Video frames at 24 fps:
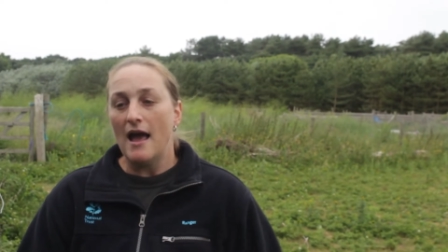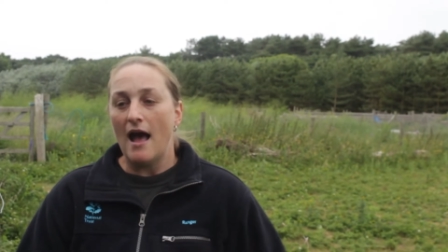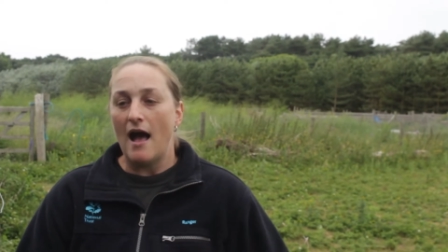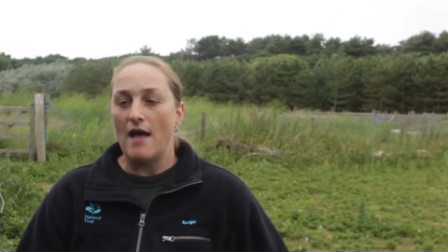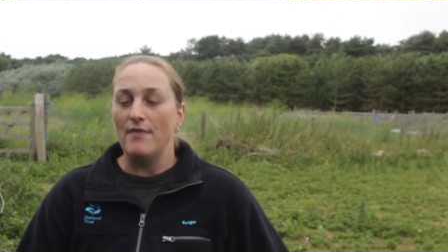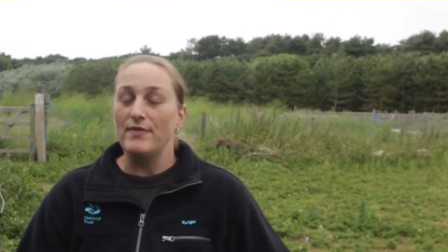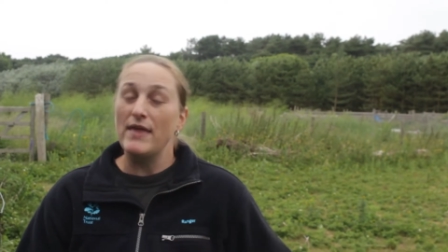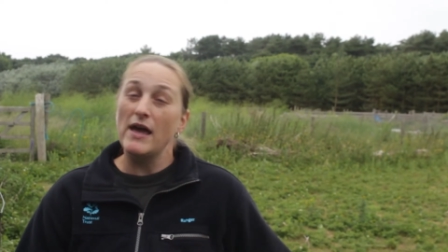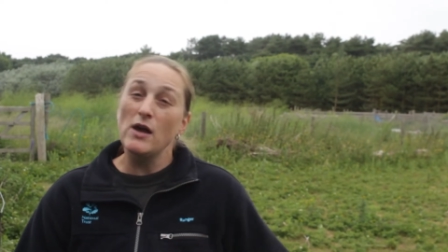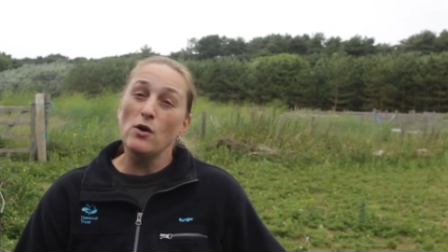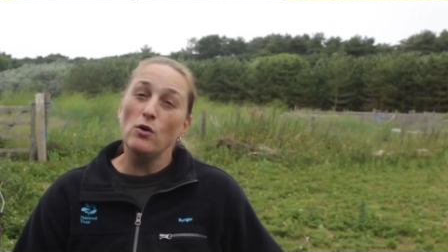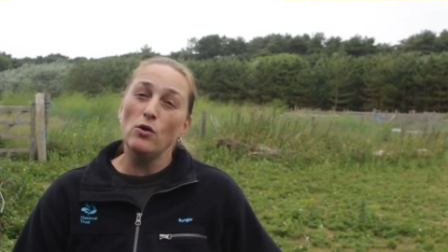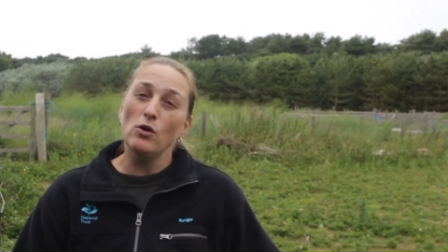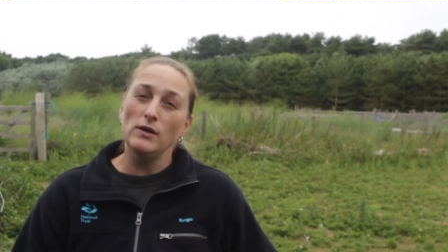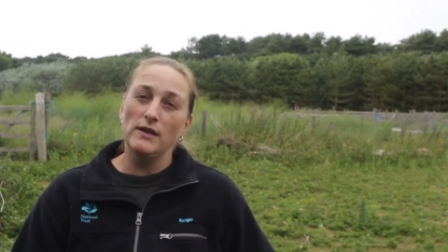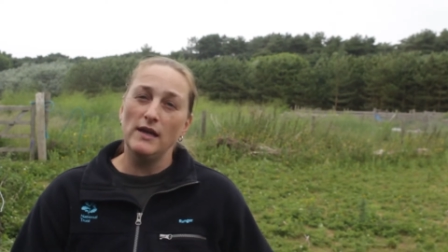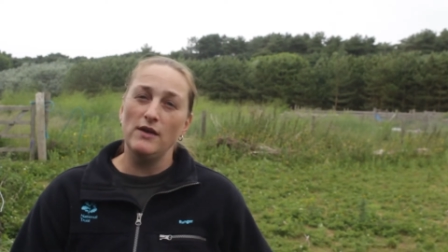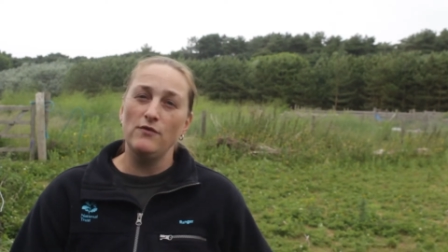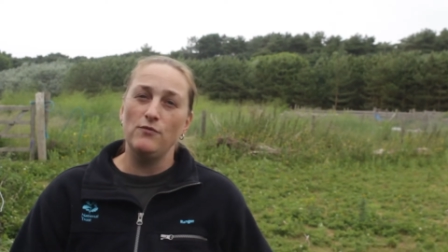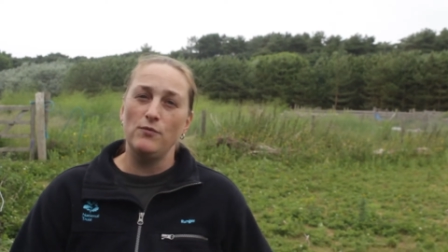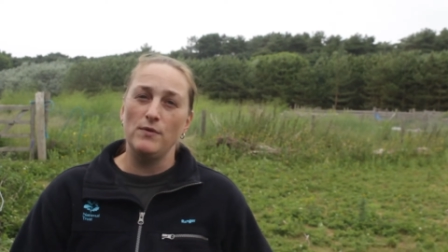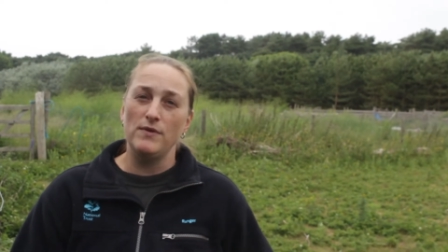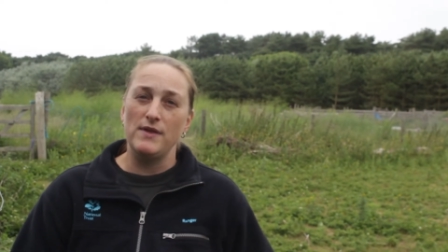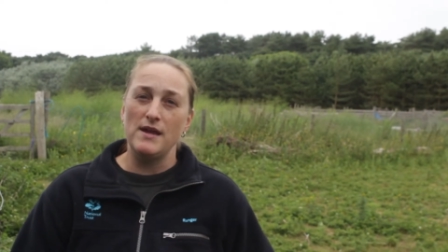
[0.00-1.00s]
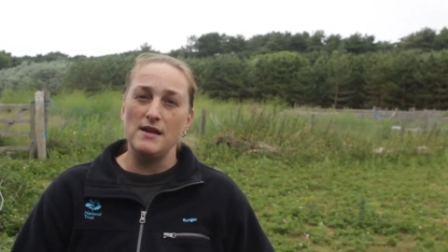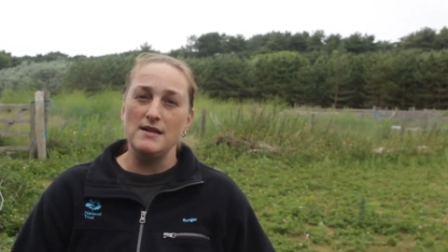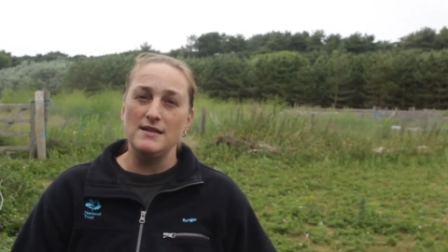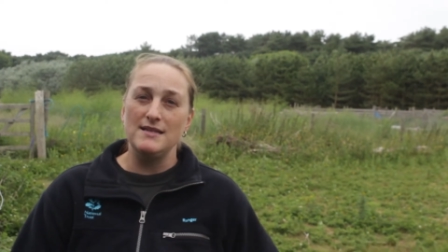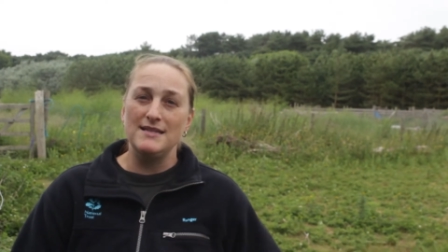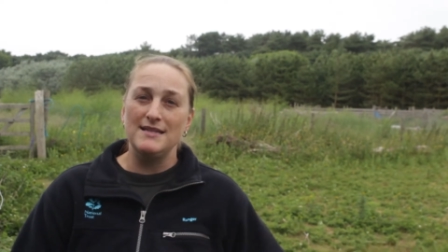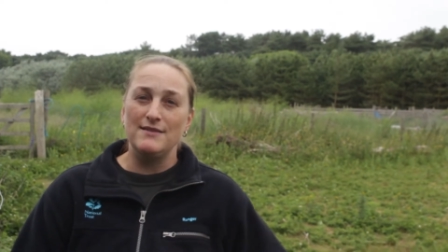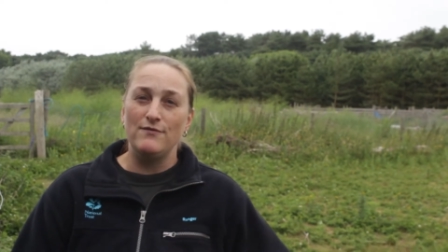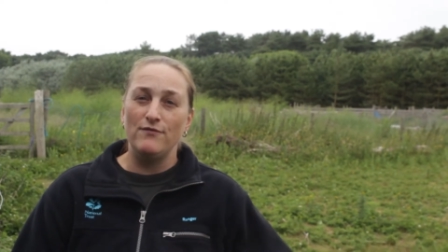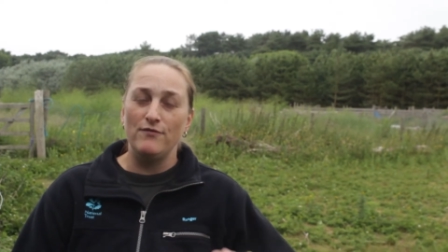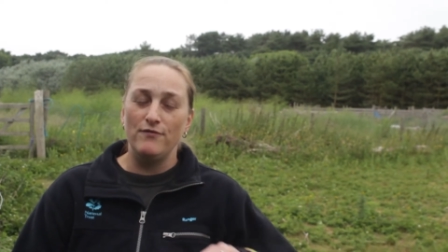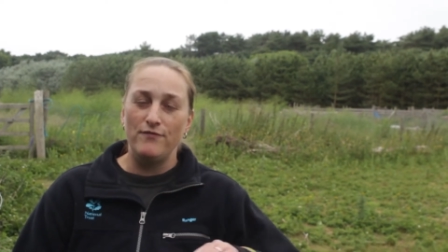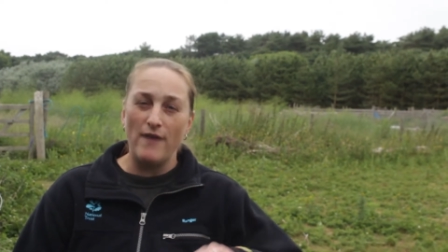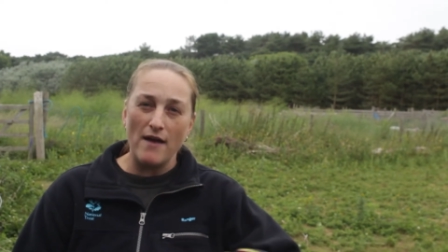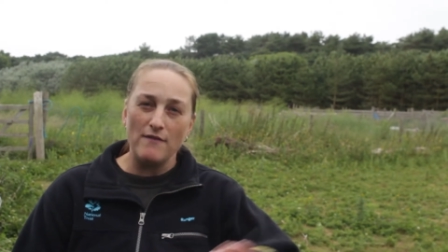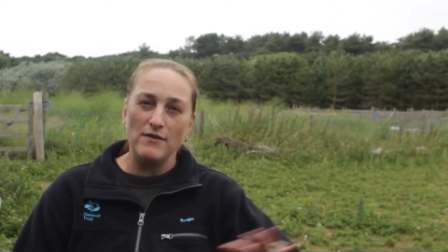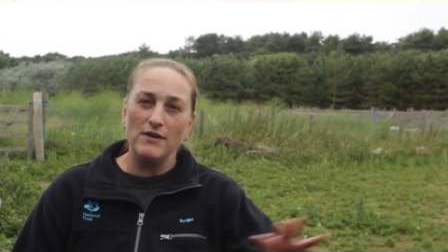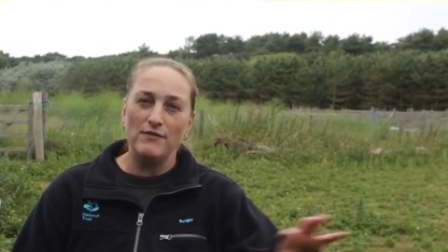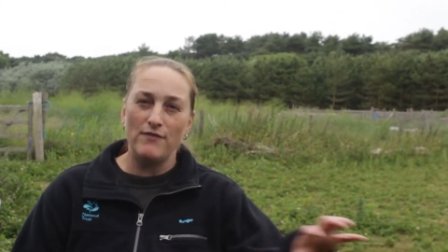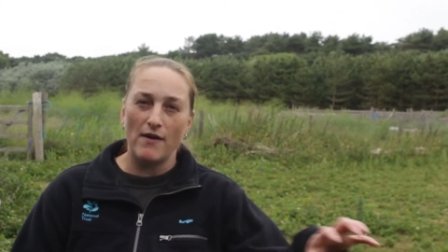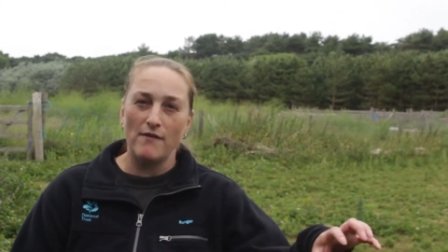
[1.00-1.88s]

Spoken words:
and they all live within very,